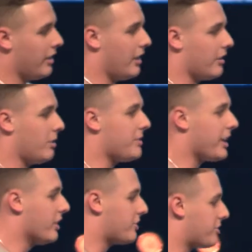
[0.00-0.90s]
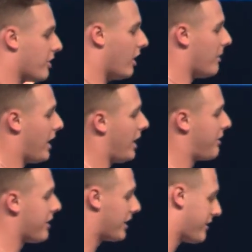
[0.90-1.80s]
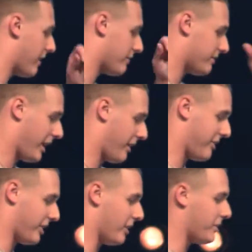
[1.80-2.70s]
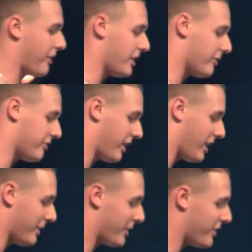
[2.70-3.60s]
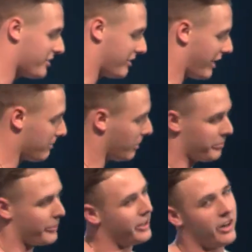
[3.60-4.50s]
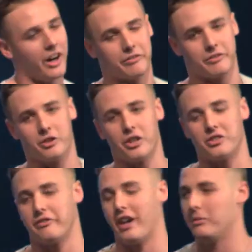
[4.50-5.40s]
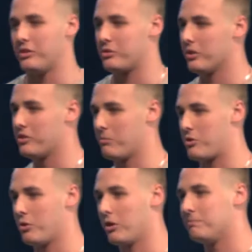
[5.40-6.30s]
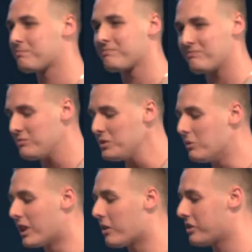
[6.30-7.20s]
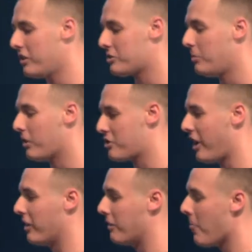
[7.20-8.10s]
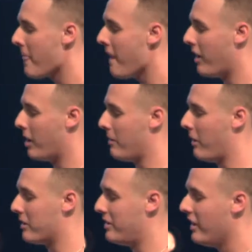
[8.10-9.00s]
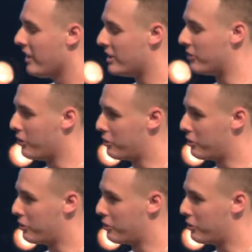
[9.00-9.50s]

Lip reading: Something else I think of when I think of kind of my crazy family, we all have crazy family stories, I'm sure. When I was a small child, I would, do